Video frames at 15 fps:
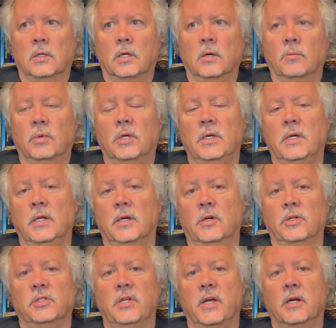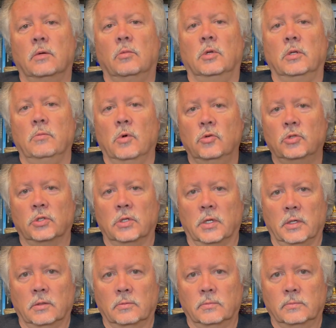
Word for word: completely understandable emotionally.